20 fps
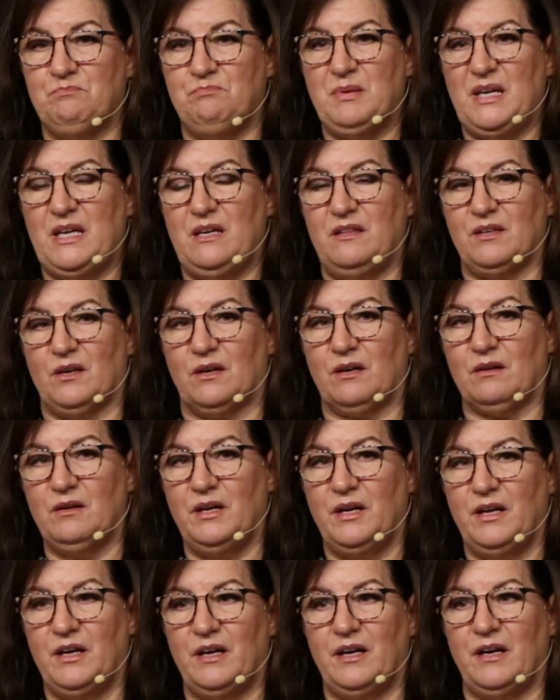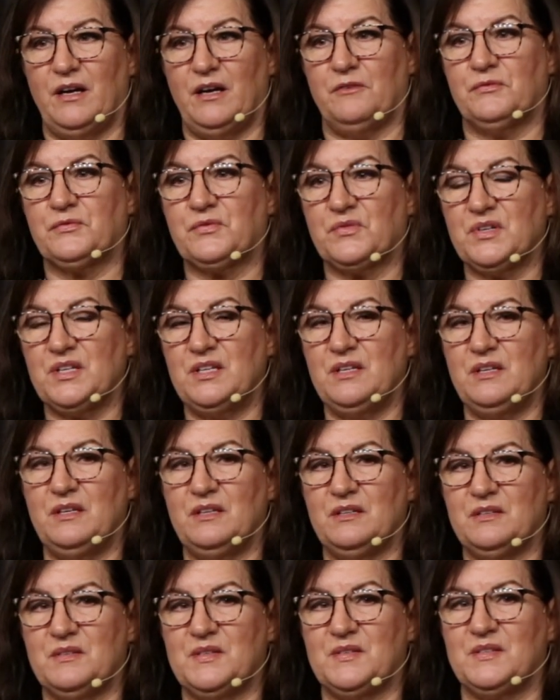be there
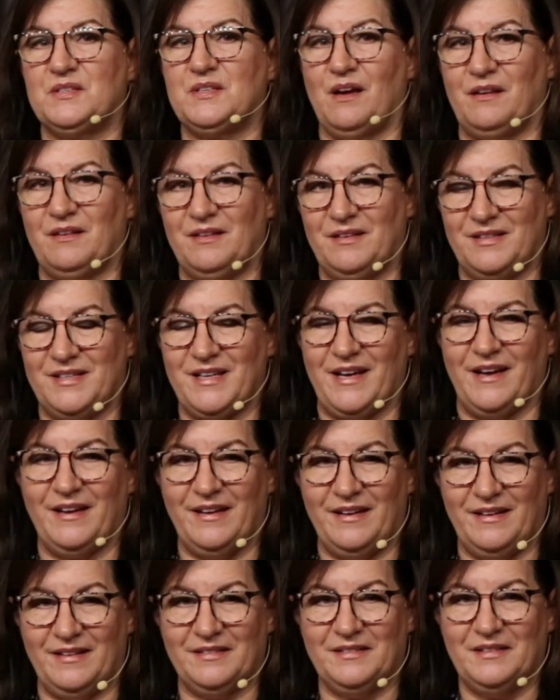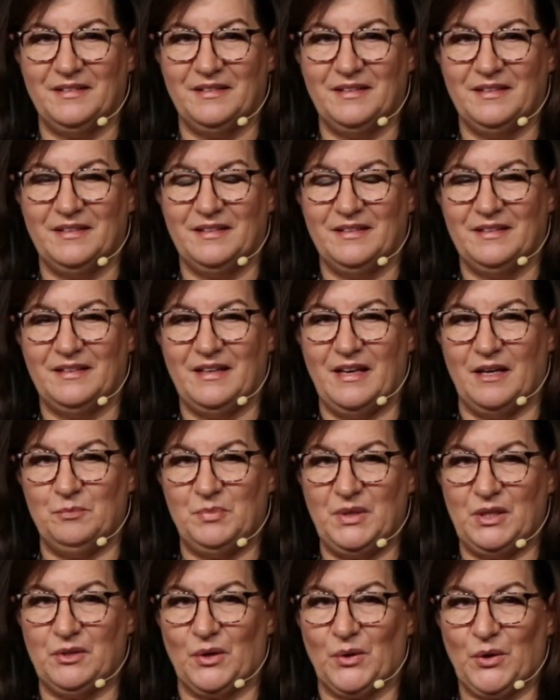every Sunday and
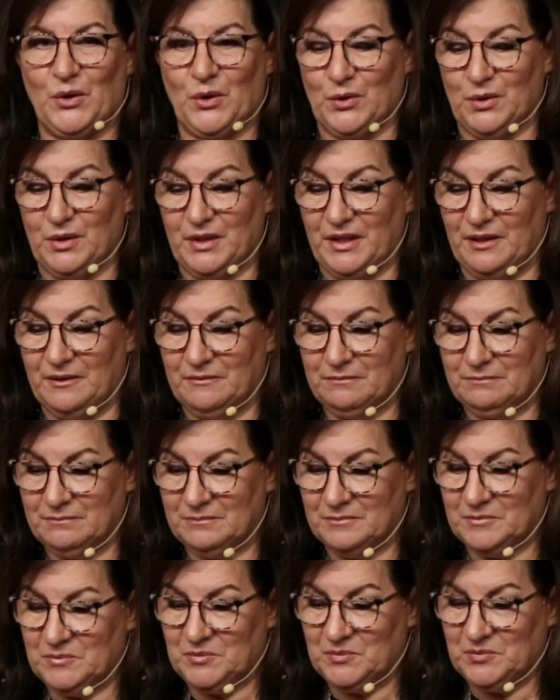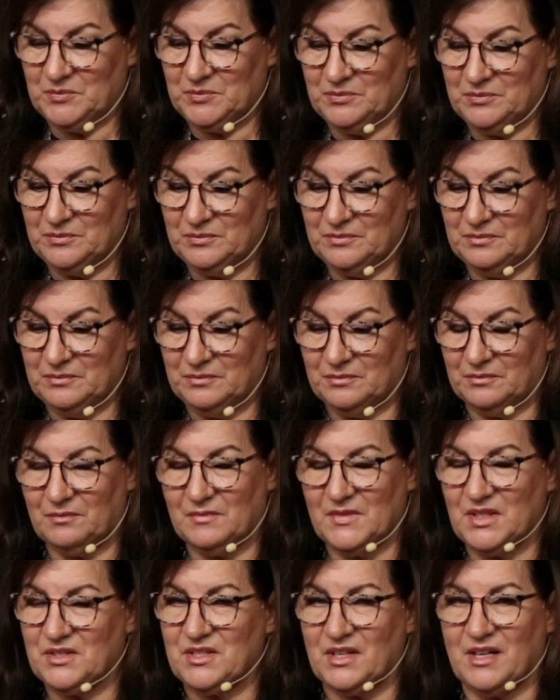be there early.
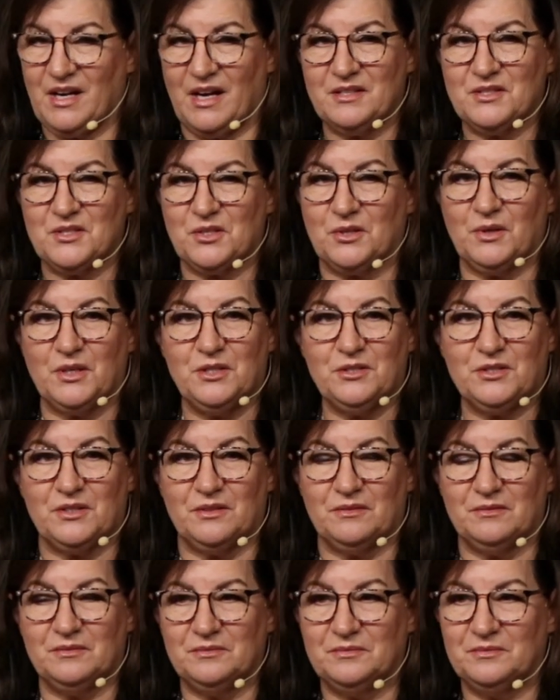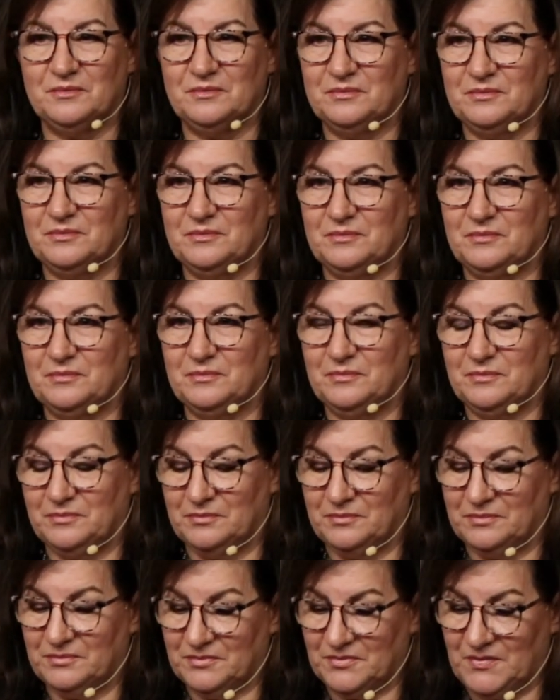It's a consecration.
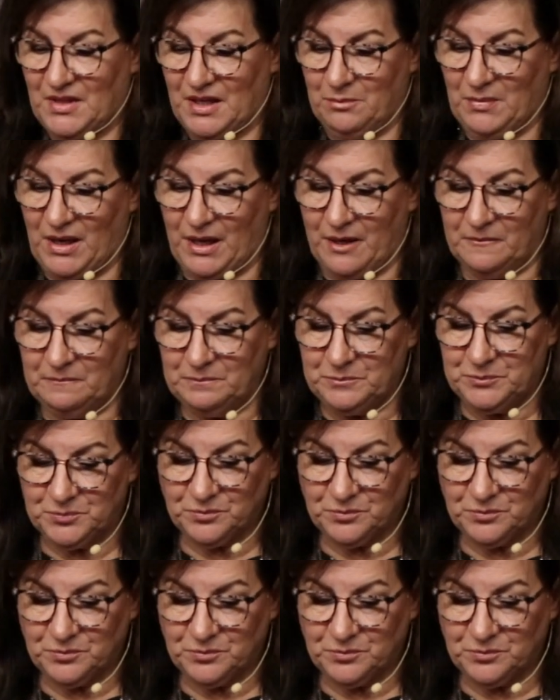Amen.